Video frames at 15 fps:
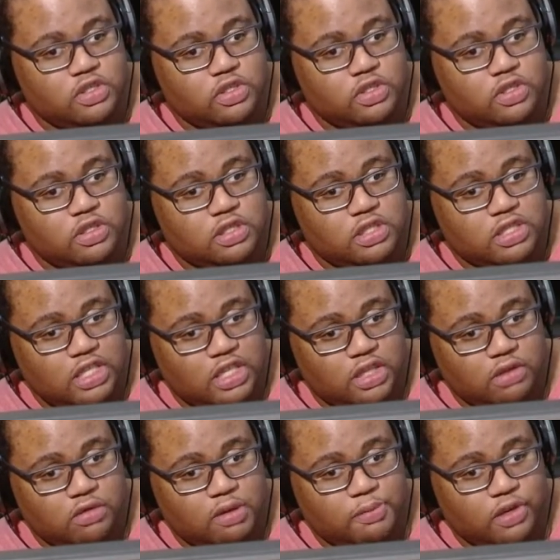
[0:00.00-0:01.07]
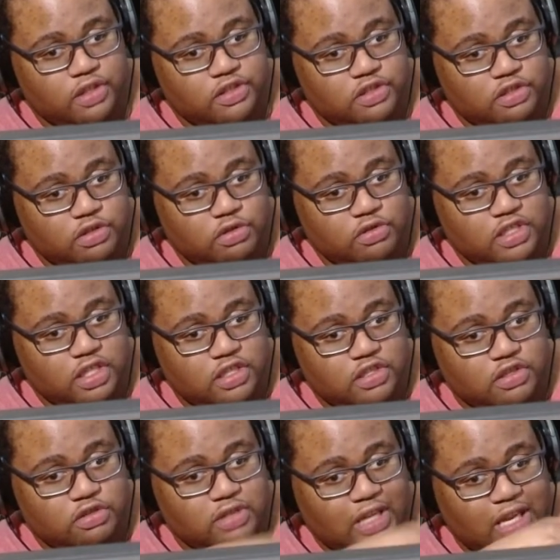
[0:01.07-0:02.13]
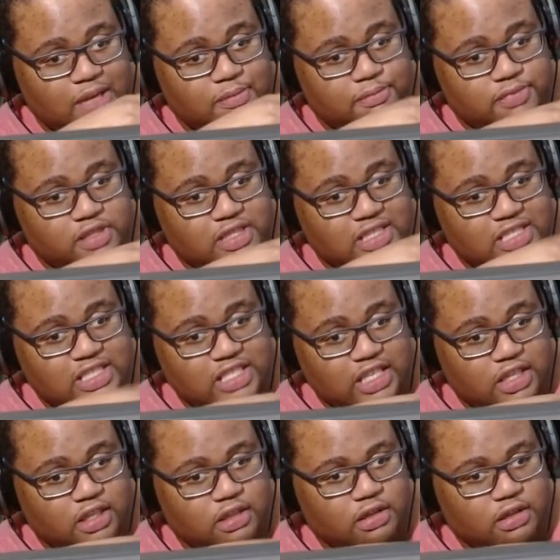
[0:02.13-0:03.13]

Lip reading: C 3.2 Gen 2 Type C.